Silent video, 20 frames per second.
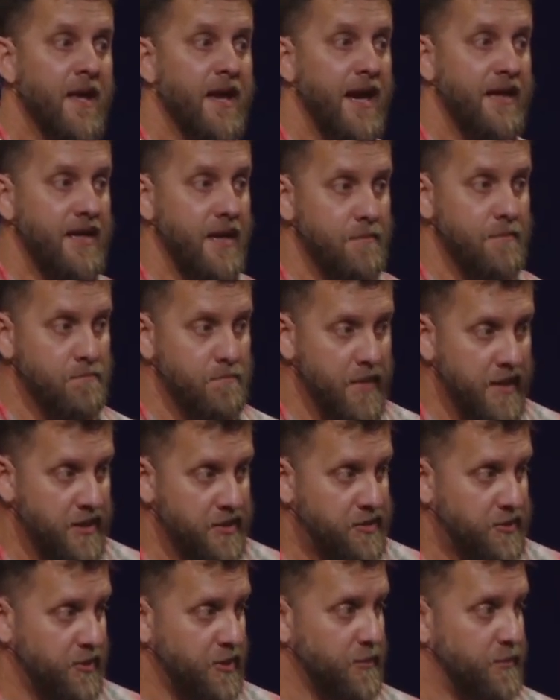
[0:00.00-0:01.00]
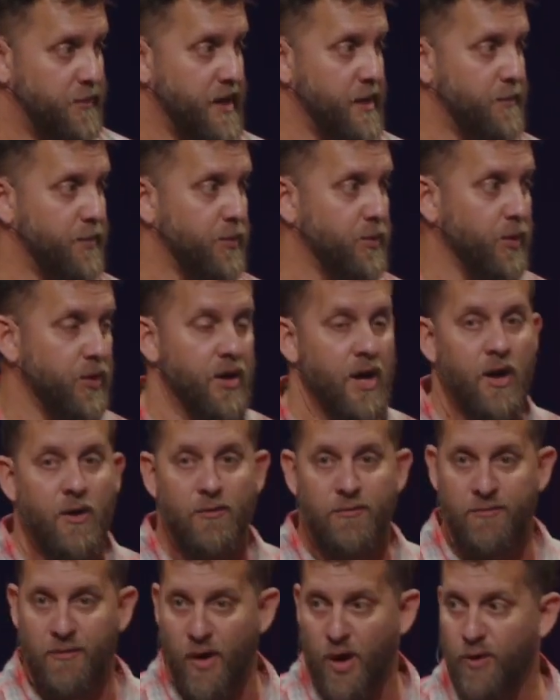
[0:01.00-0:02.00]
and they minister to people who are
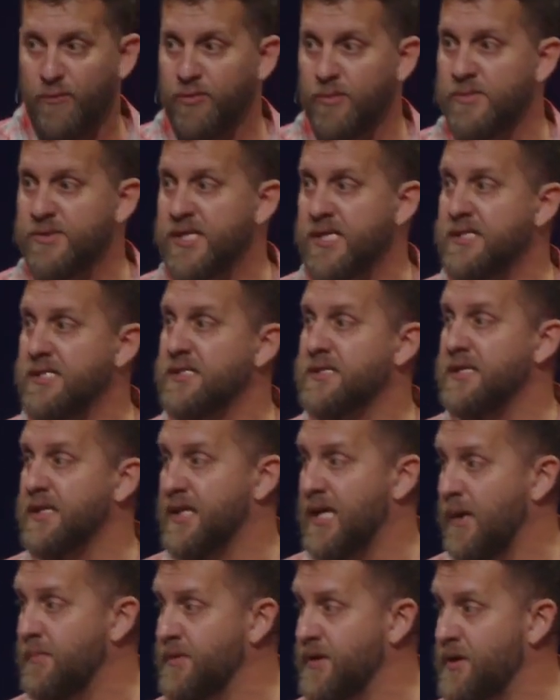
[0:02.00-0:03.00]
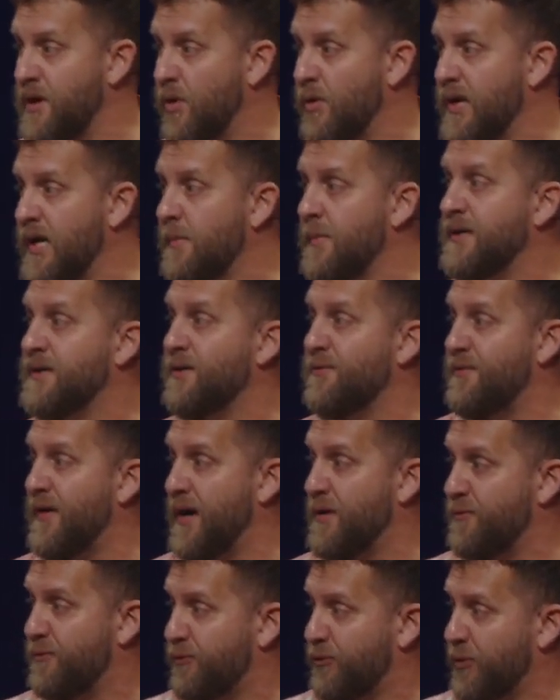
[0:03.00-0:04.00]
far from Jesus to come to know him and to
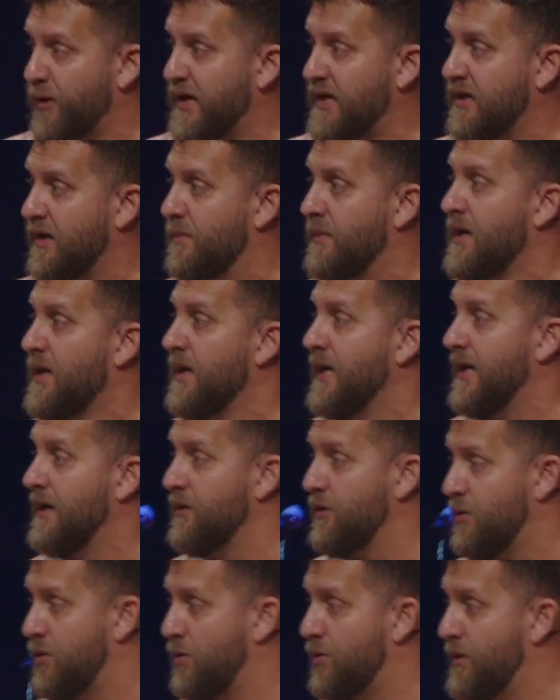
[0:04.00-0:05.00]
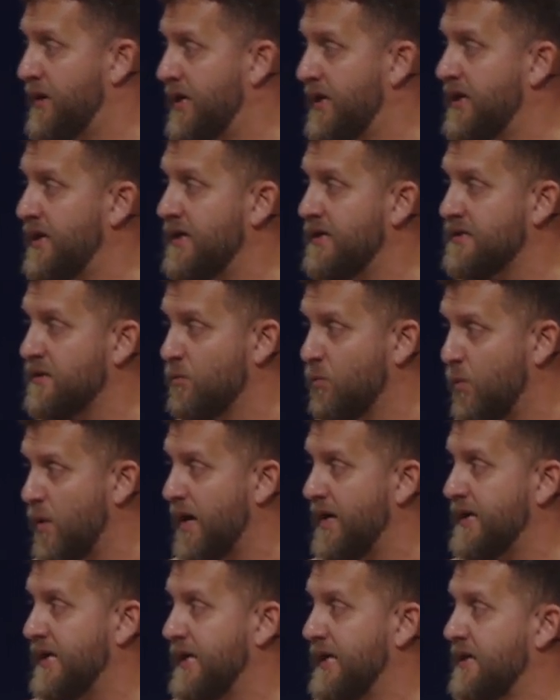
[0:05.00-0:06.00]
find freedom in who he is and
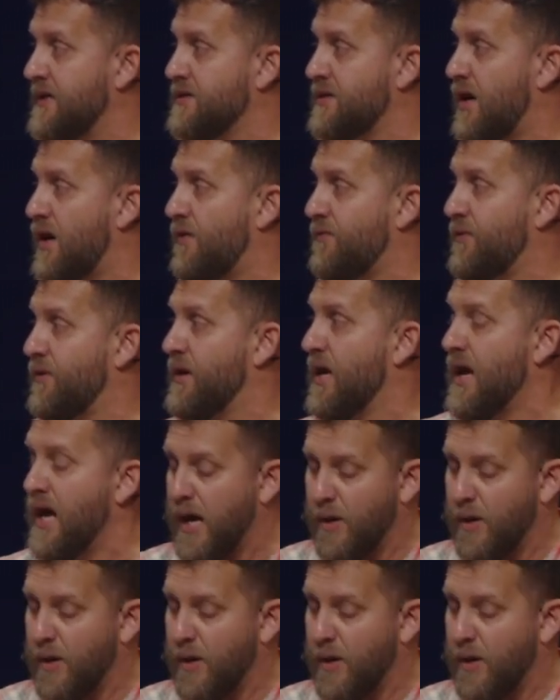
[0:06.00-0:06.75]
what he has offered.